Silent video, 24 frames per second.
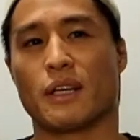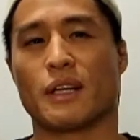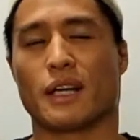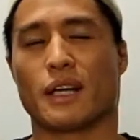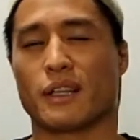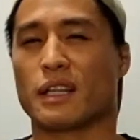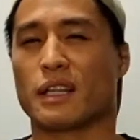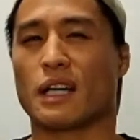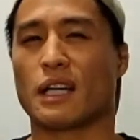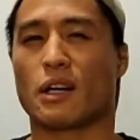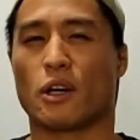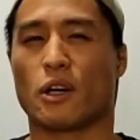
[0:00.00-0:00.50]
I
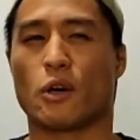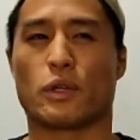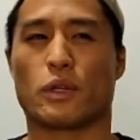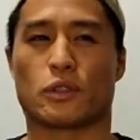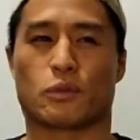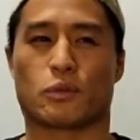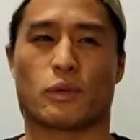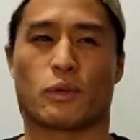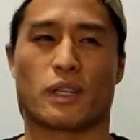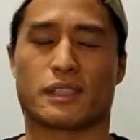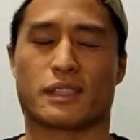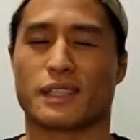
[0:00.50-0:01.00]
think I
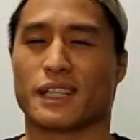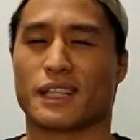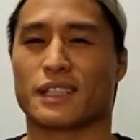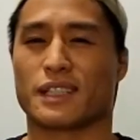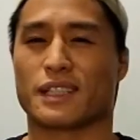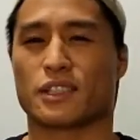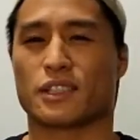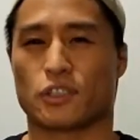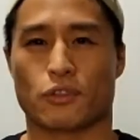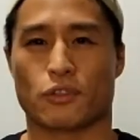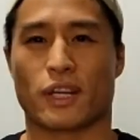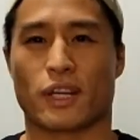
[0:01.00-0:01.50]
always was like a
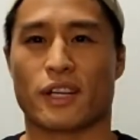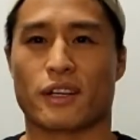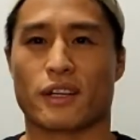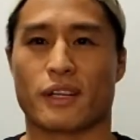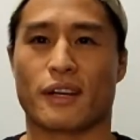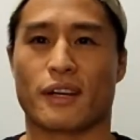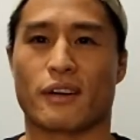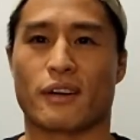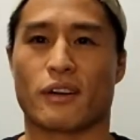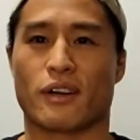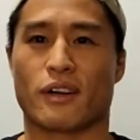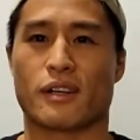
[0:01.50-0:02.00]
striker
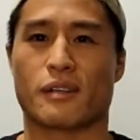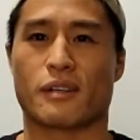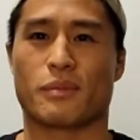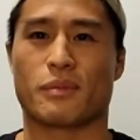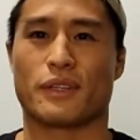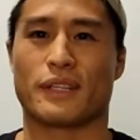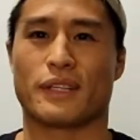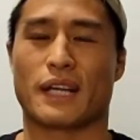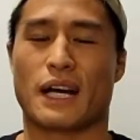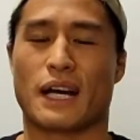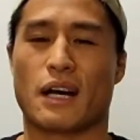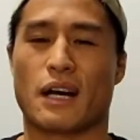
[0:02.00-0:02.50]
at heart,
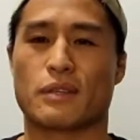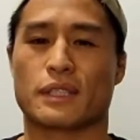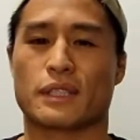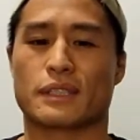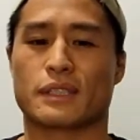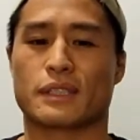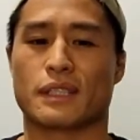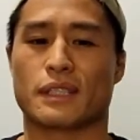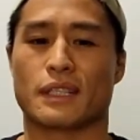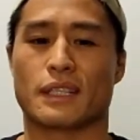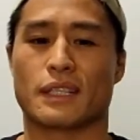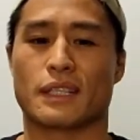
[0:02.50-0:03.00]
but now
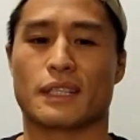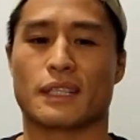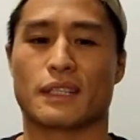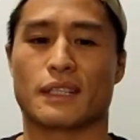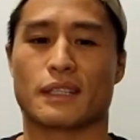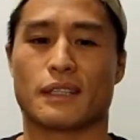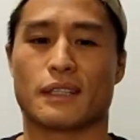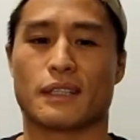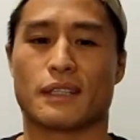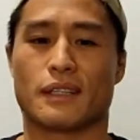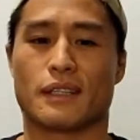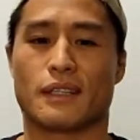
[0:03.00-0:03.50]
it's like,
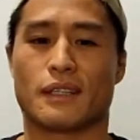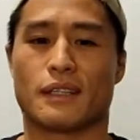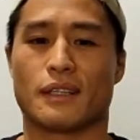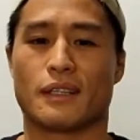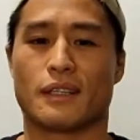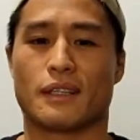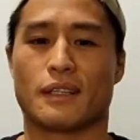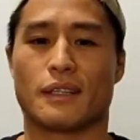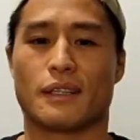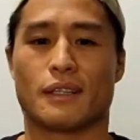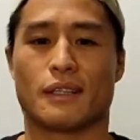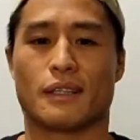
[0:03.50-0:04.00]

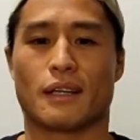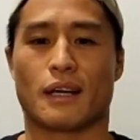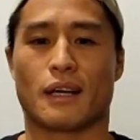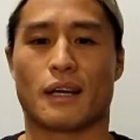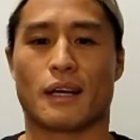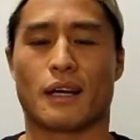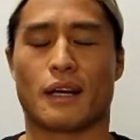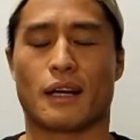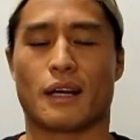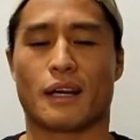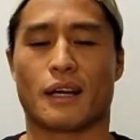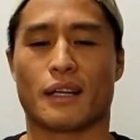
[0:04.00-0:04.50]

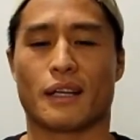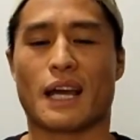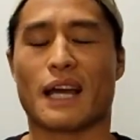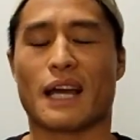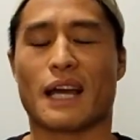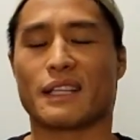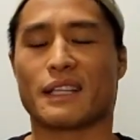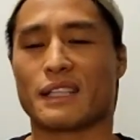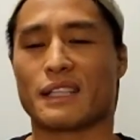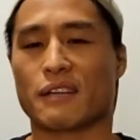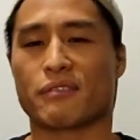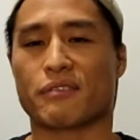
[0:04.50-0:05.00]
uh, yeah, I
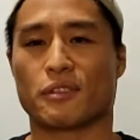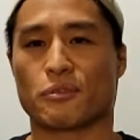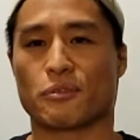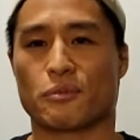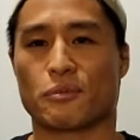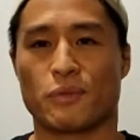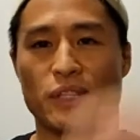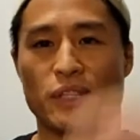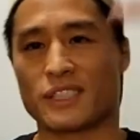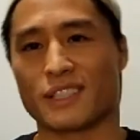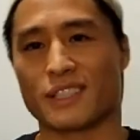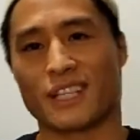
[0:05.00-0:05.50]
definitely
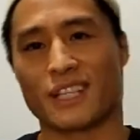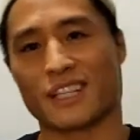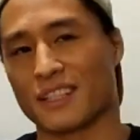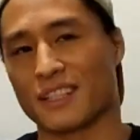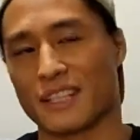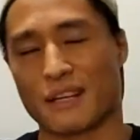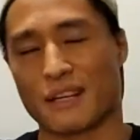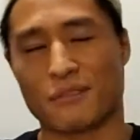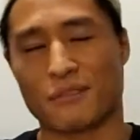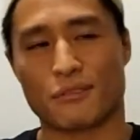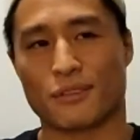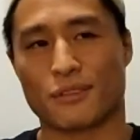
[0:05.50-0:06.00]
reached like a
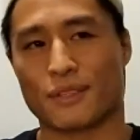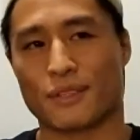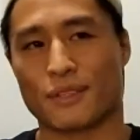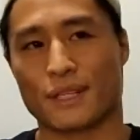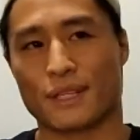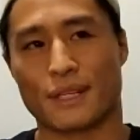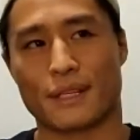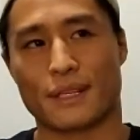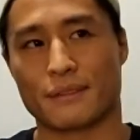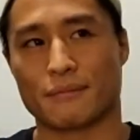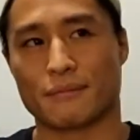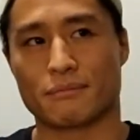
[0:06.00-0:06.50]
level
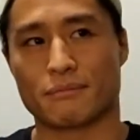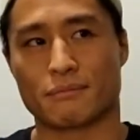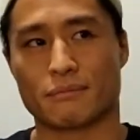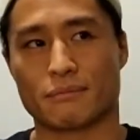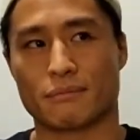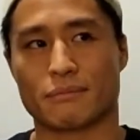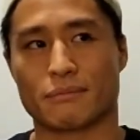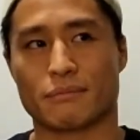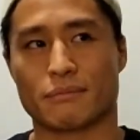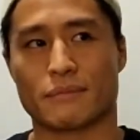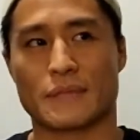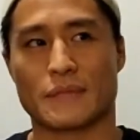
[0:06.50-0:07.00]
that
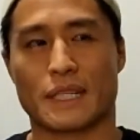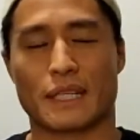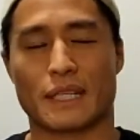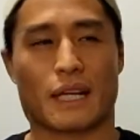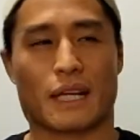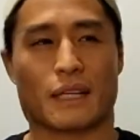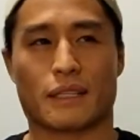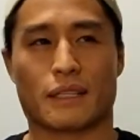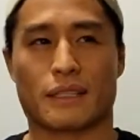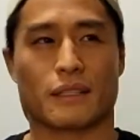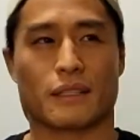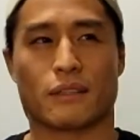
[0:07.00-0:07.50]
that
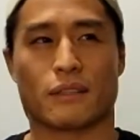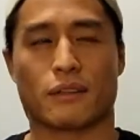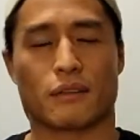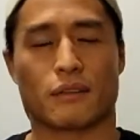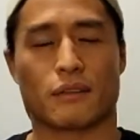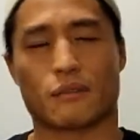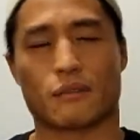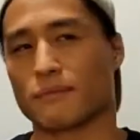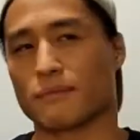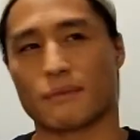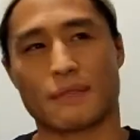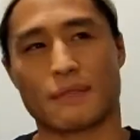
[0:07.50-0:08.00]
you know.
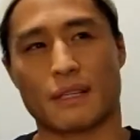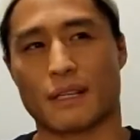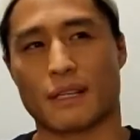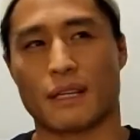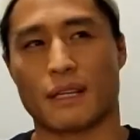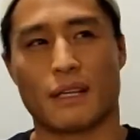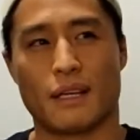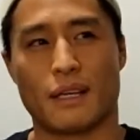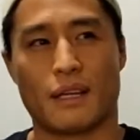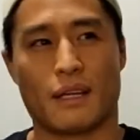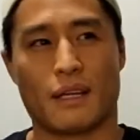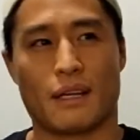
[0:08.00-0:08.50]

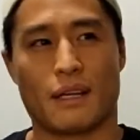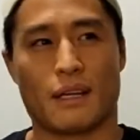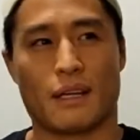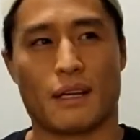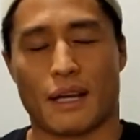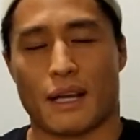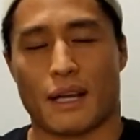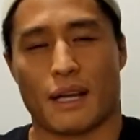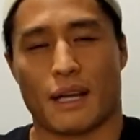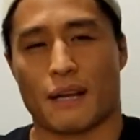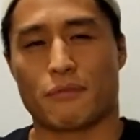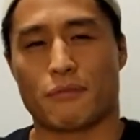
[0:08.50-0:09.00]

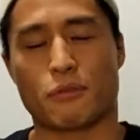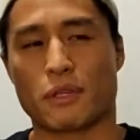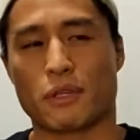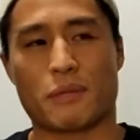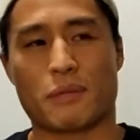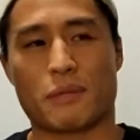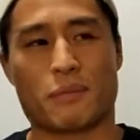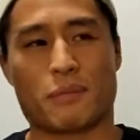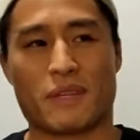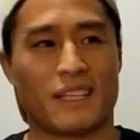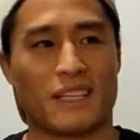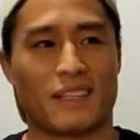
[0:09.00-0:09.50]
I've only
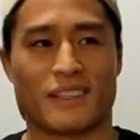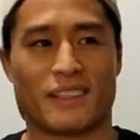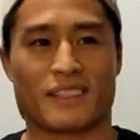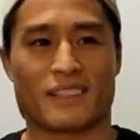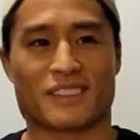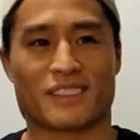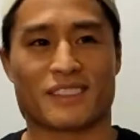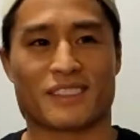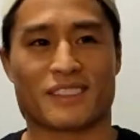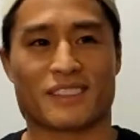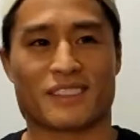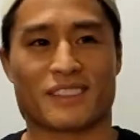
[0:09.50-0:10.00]
been in this
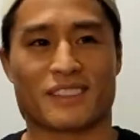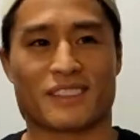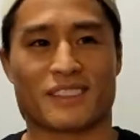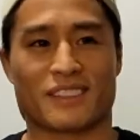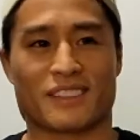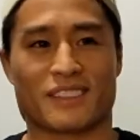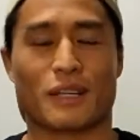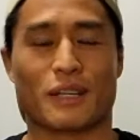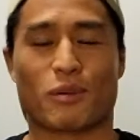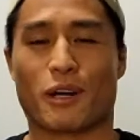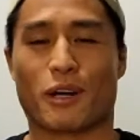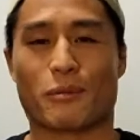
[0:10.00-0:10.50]
level for like
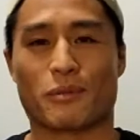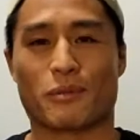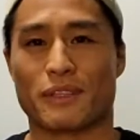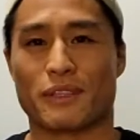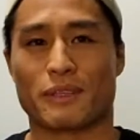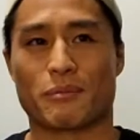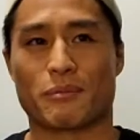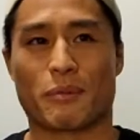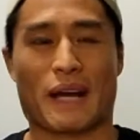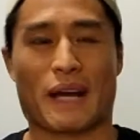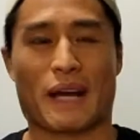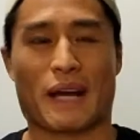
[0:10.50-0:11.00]
probably the
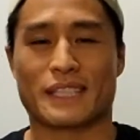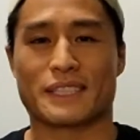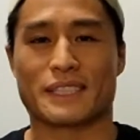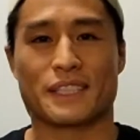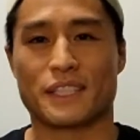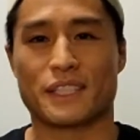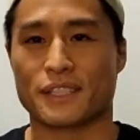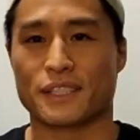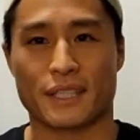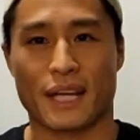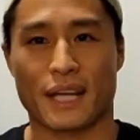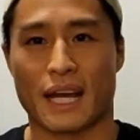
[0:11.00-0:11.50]
past year
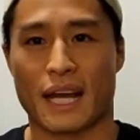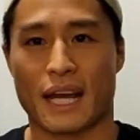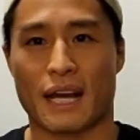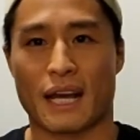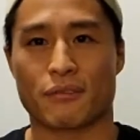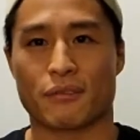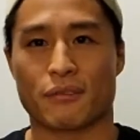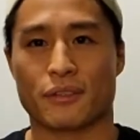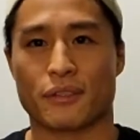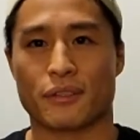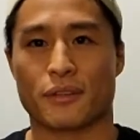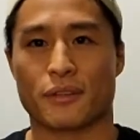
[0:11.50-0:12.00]
and a half,
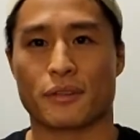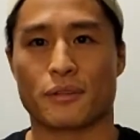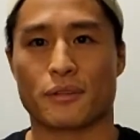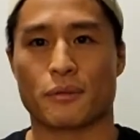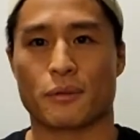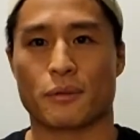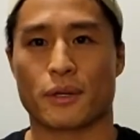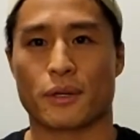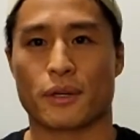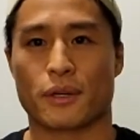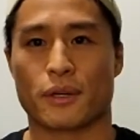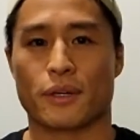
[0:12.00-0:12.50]
you know,
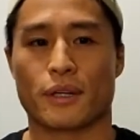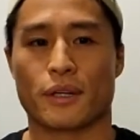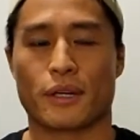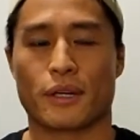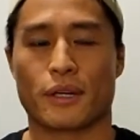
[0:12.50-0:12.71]
where